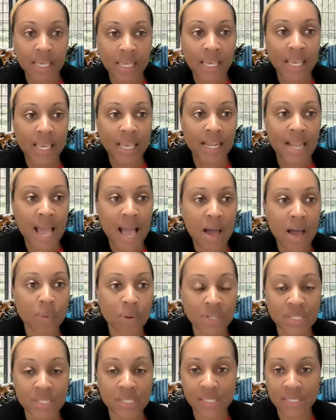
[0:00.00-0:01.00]
in
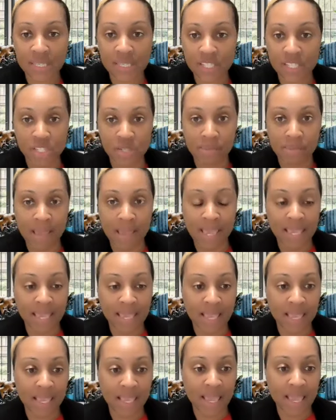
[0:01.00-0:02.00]
our decision
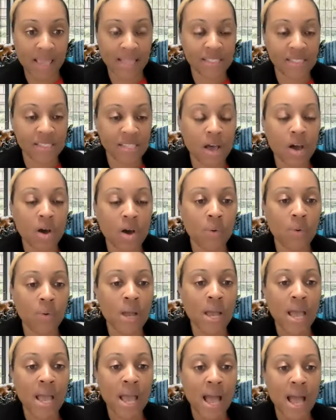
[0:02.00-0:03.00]
making. And so
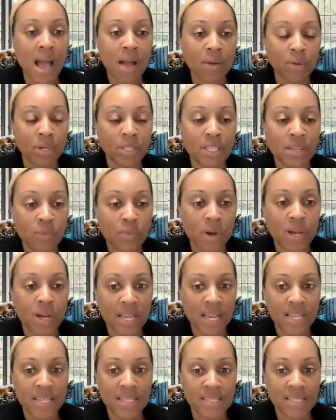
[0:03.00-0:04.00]
I really want
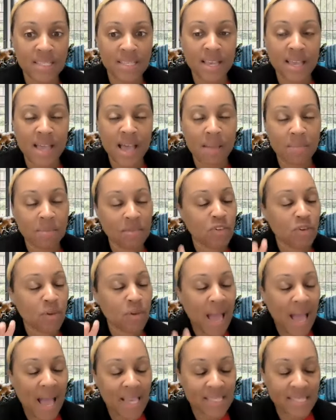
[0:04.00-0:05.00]
us to, um, if you
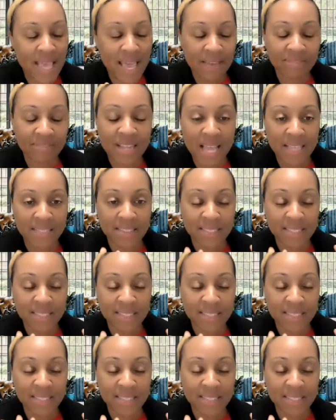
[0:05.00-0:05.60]
guys have not